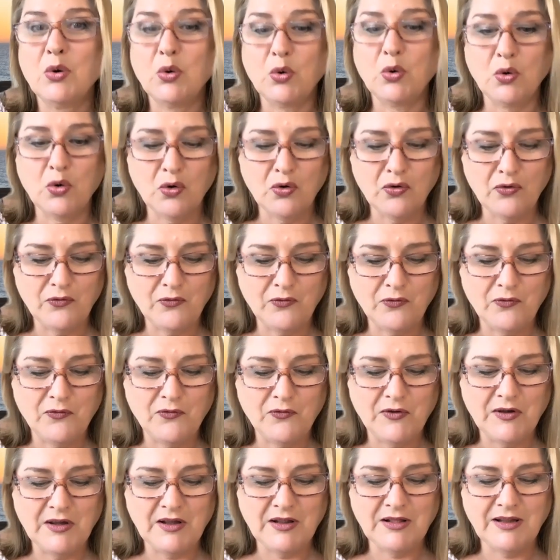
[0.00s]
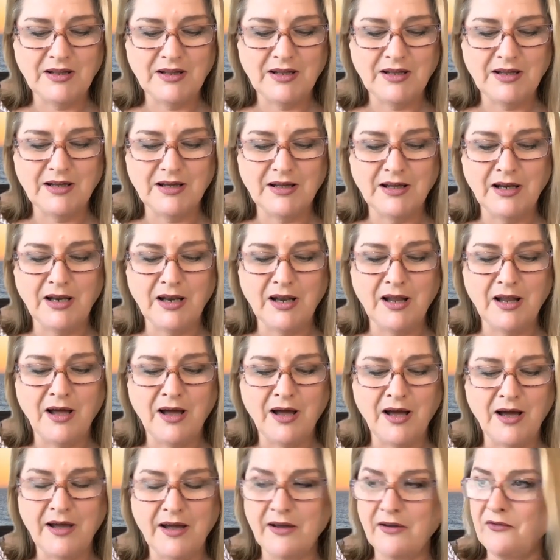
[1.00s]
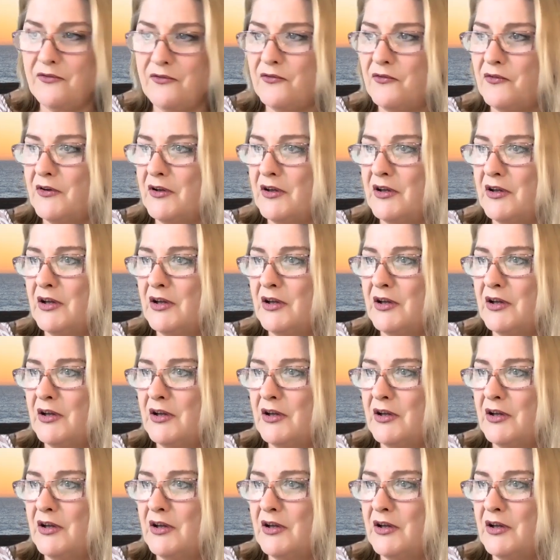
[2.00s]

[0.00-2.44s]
or feeling alive,